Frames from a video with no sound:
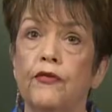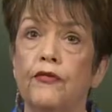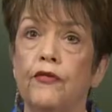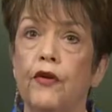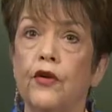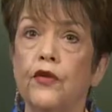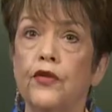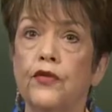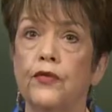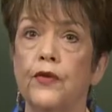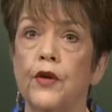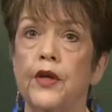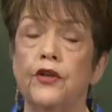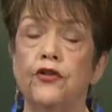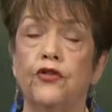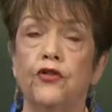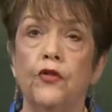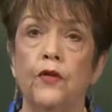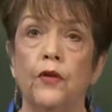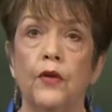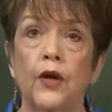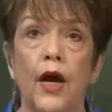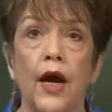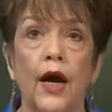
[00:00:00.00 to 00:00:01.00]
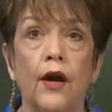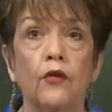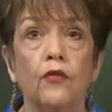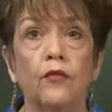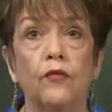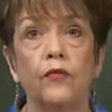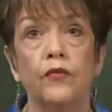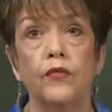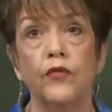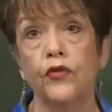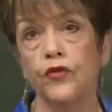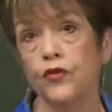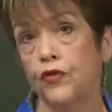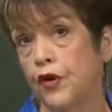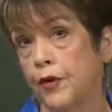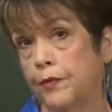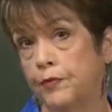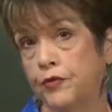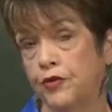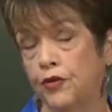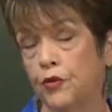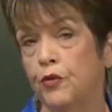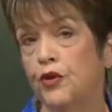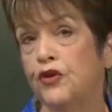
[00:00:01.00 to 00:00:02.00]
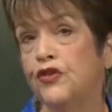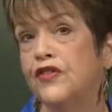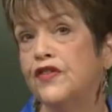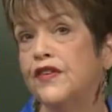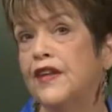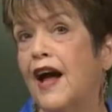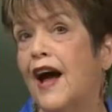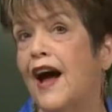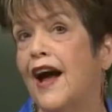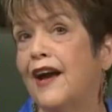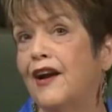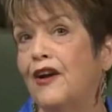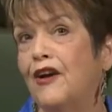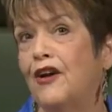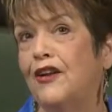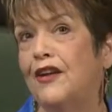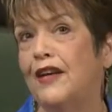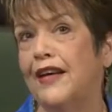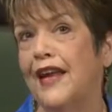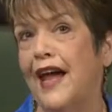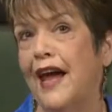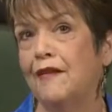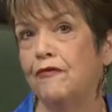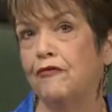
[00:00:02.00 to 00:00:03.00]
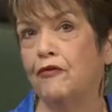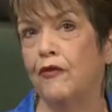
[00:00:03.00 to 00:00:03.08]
first read you a scripture, which is I call a life